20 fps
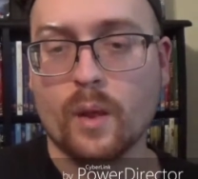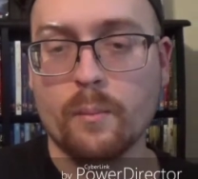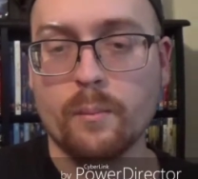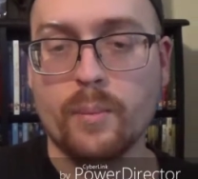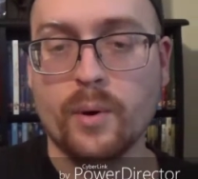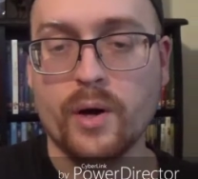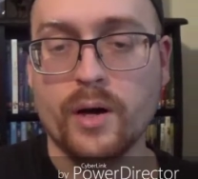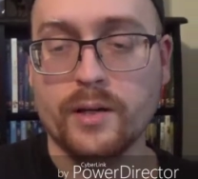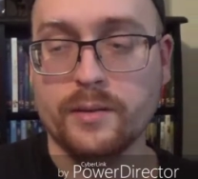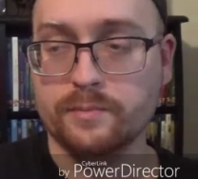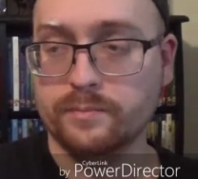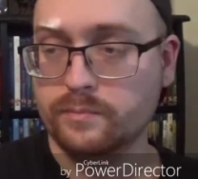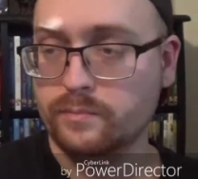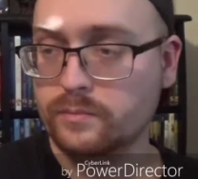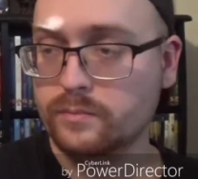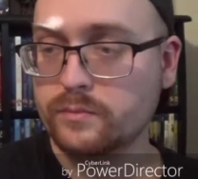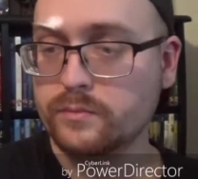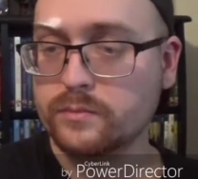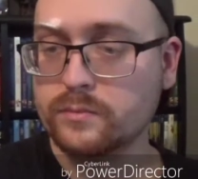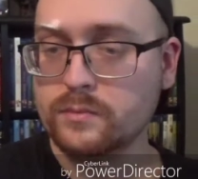But
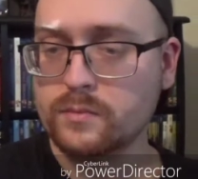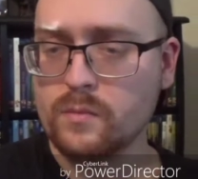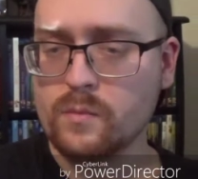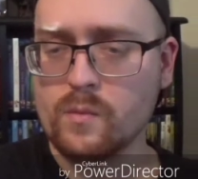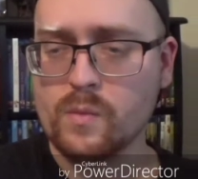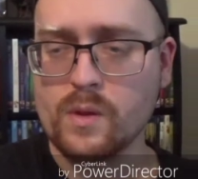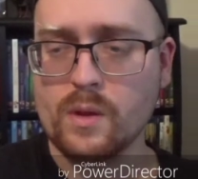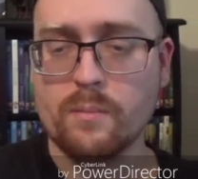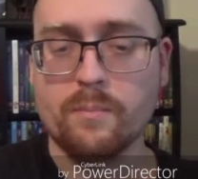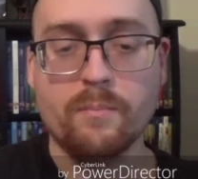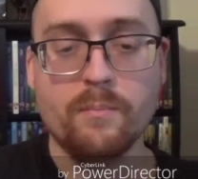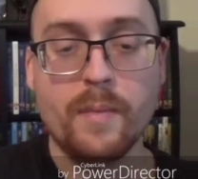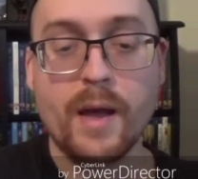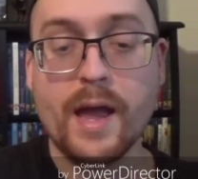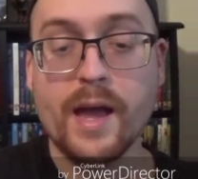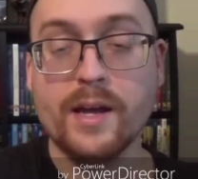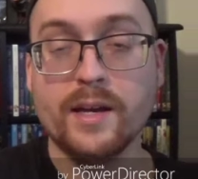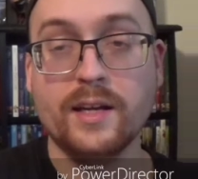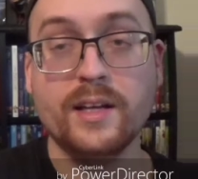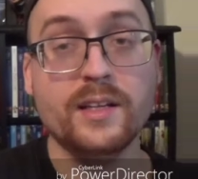
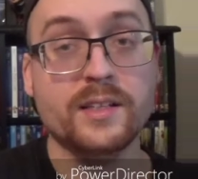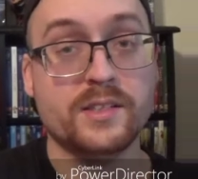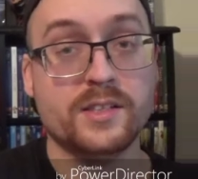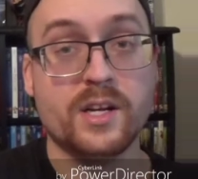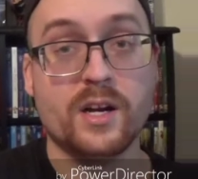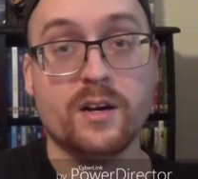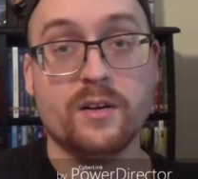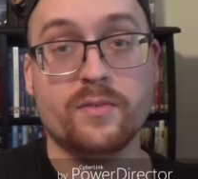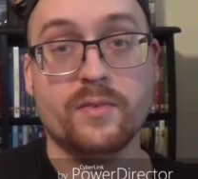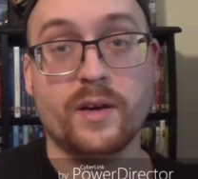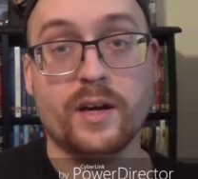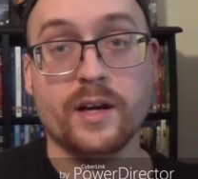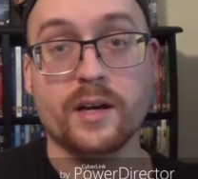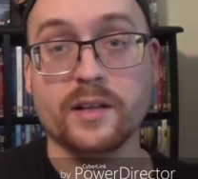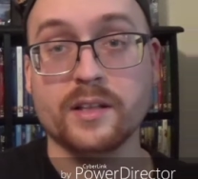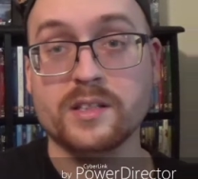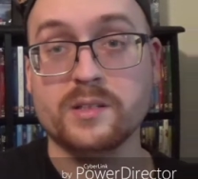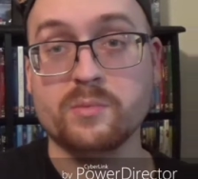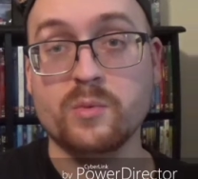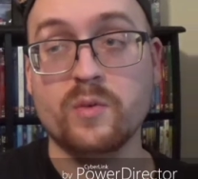man, he is terrifying
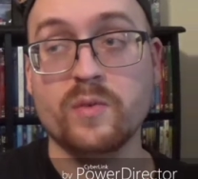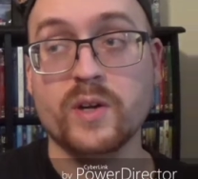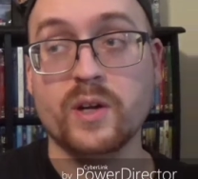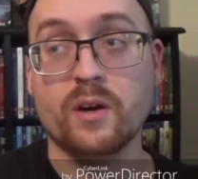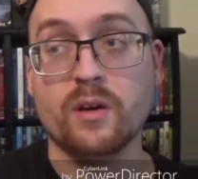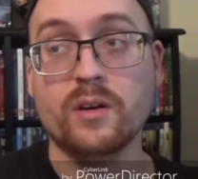in this movie.